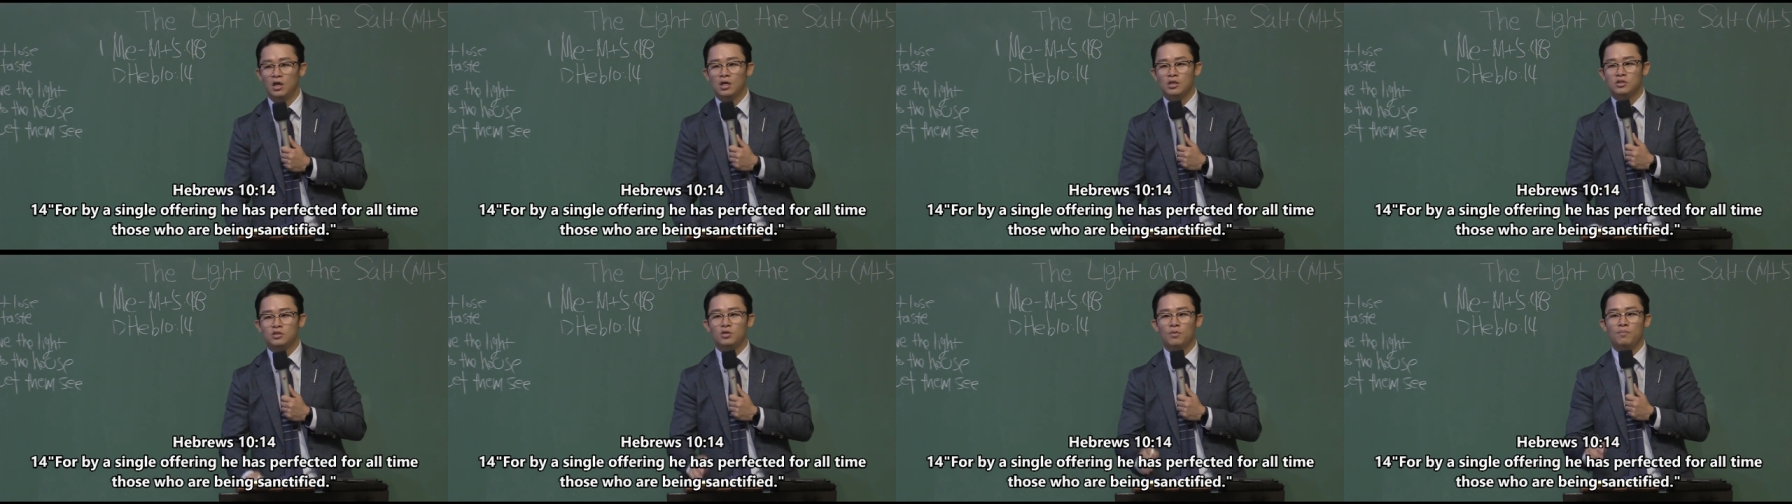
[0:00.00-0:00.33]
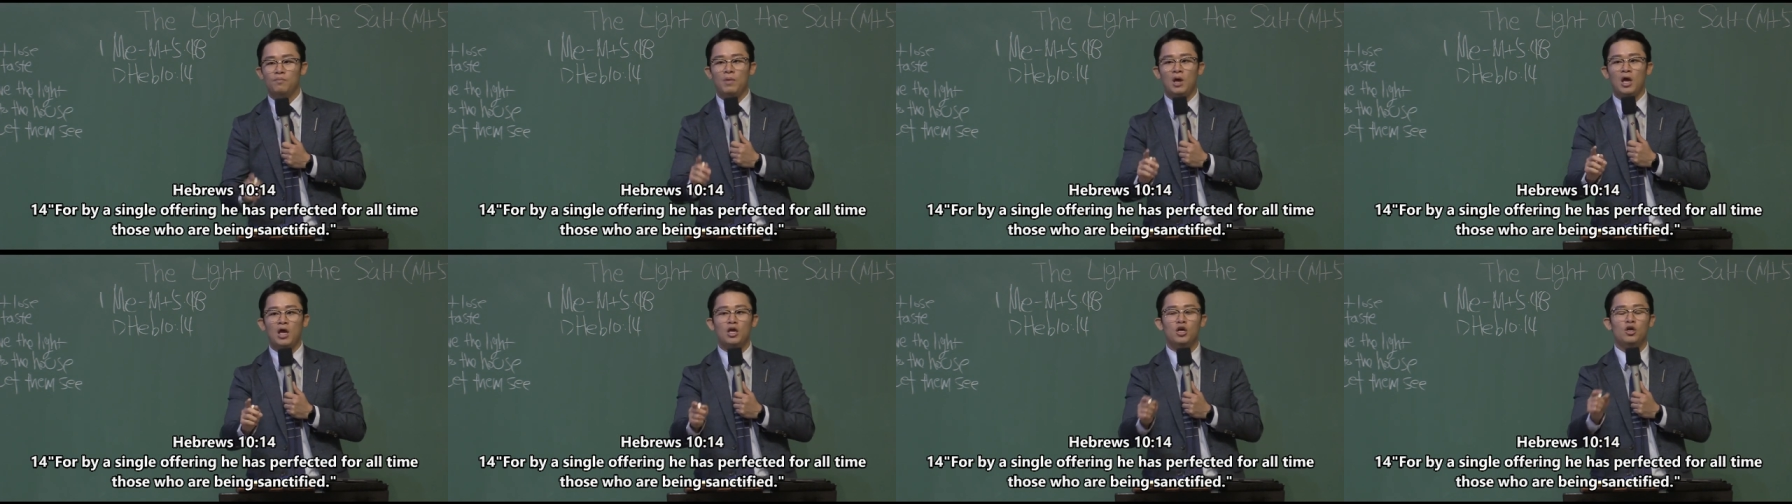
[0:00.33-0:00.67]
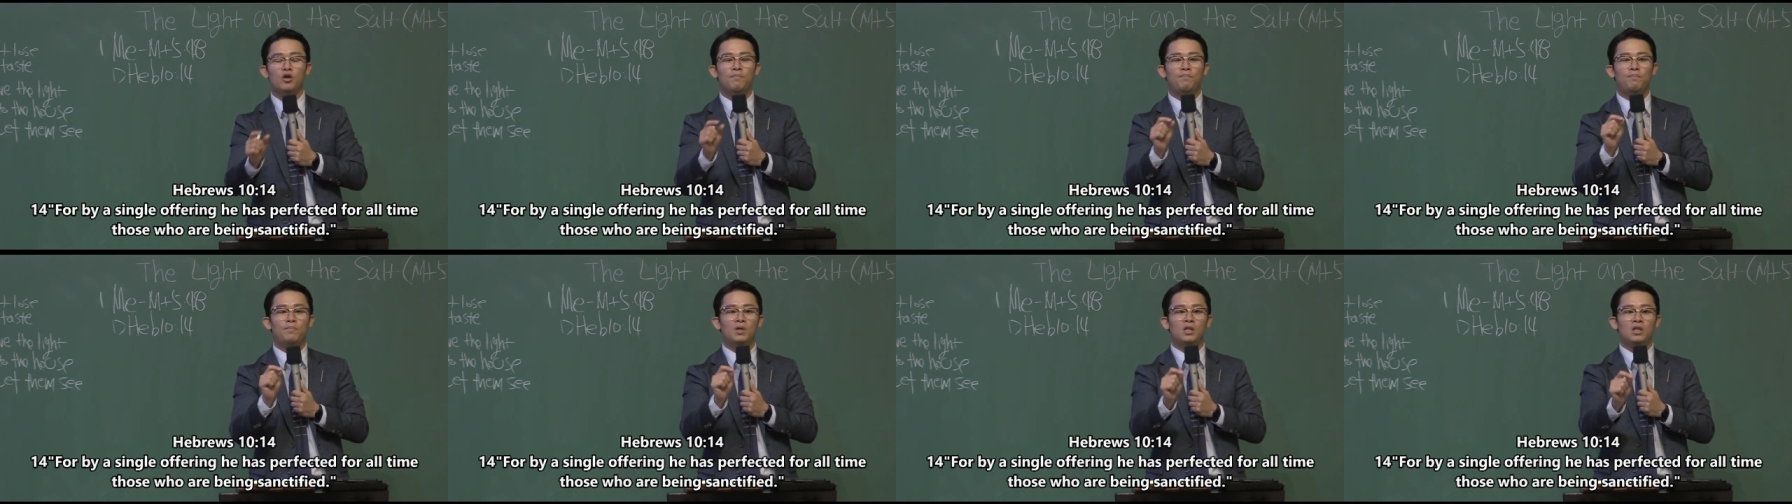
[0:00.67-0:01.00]
So may you
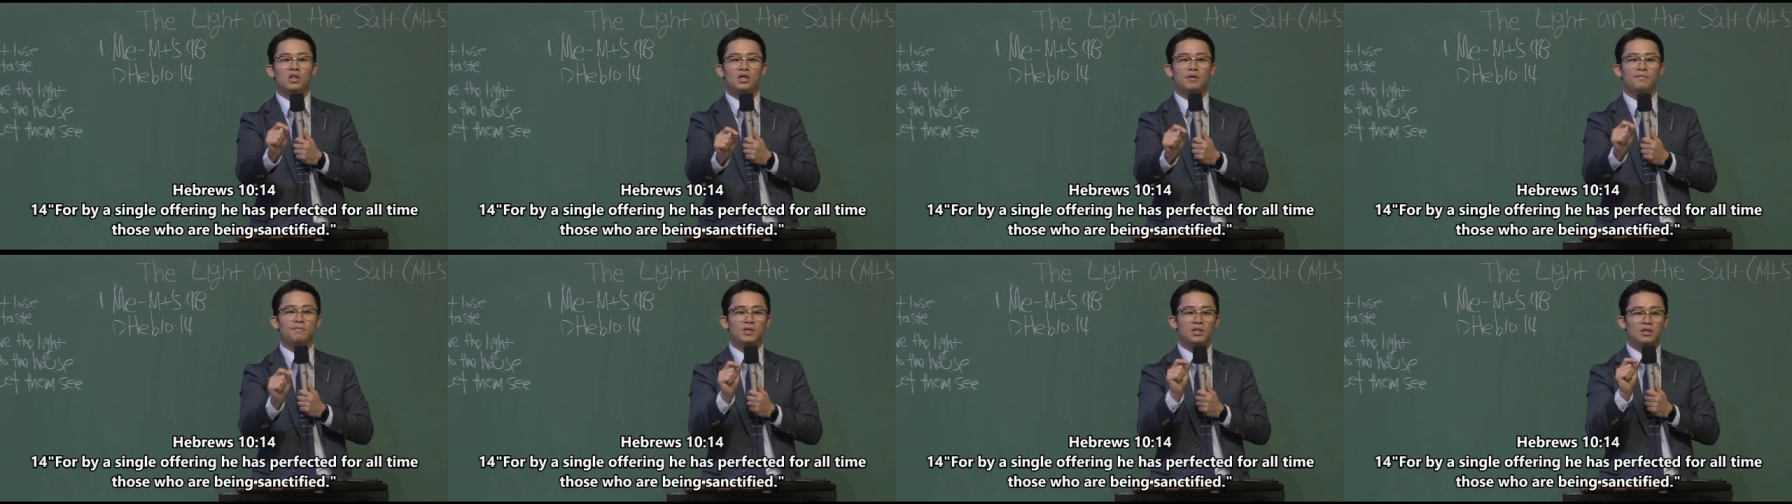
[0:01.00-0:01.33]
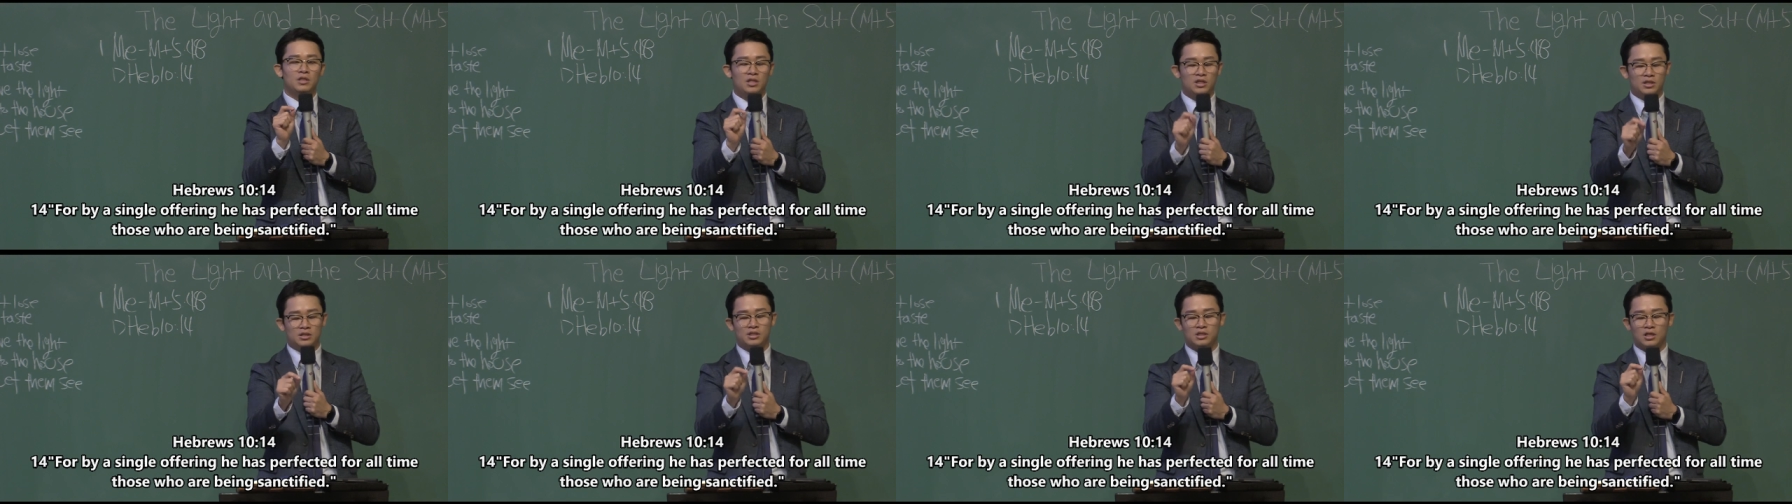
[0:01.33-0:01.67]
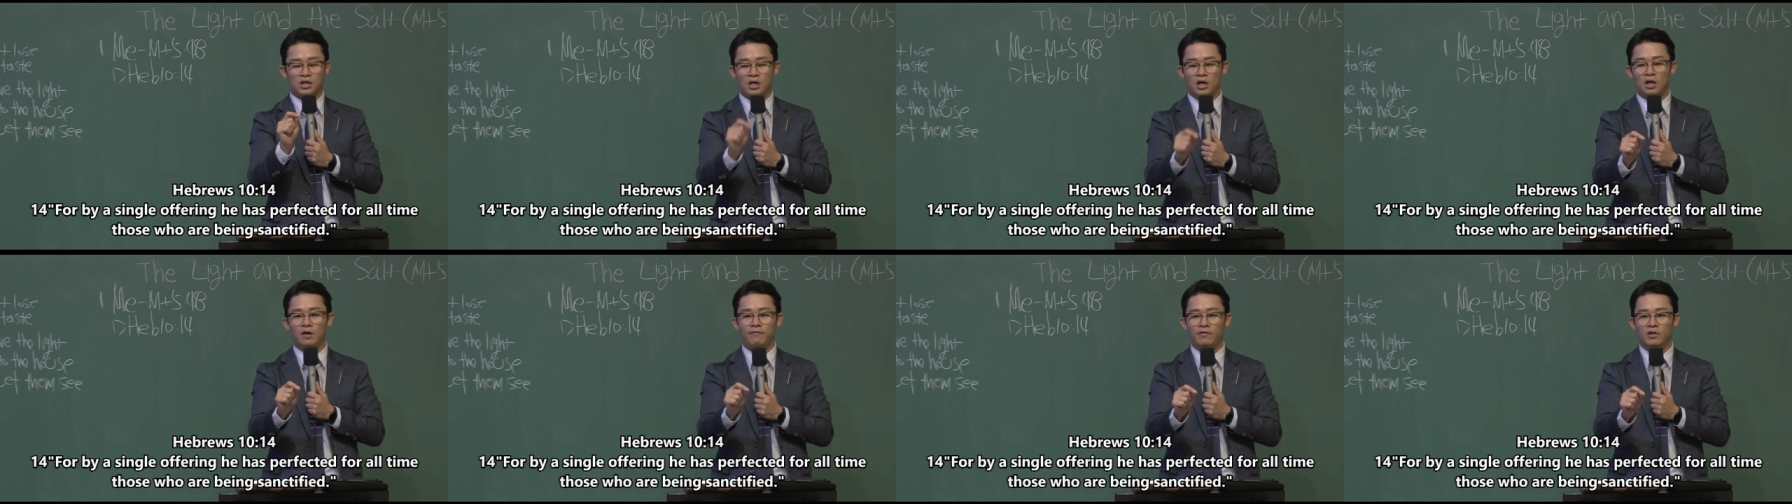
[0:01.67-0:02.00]
believe in this
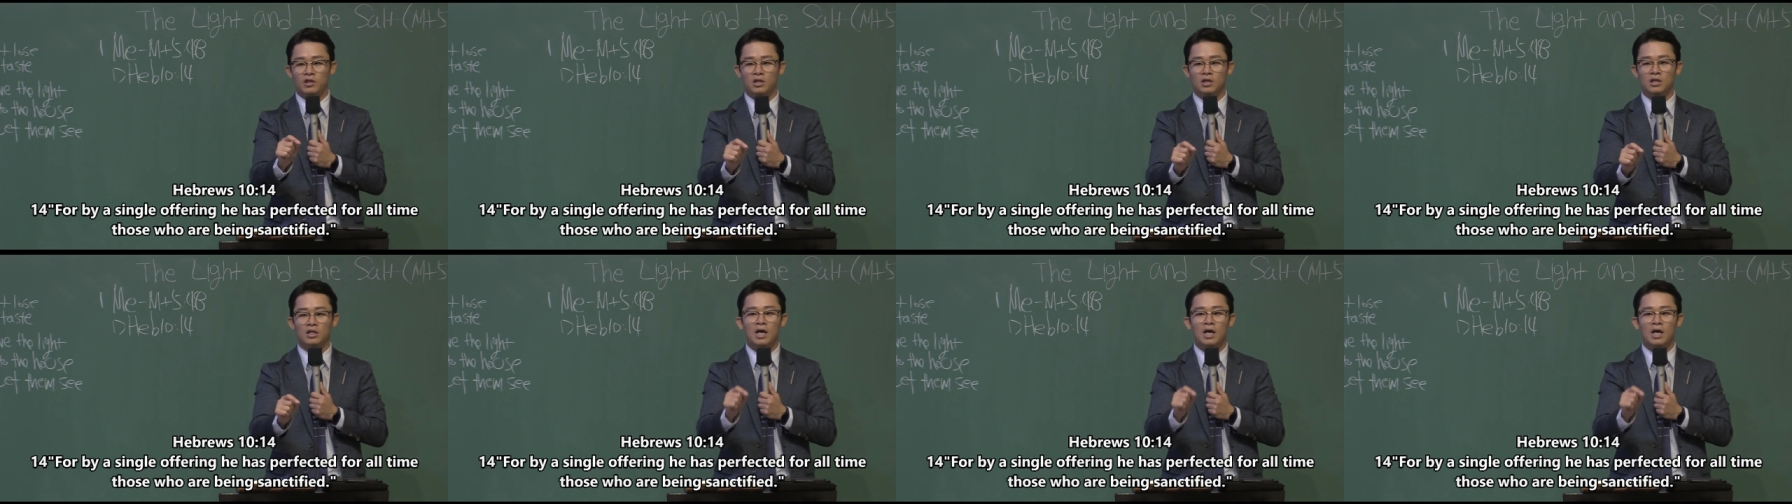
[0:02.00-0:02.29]
covenant.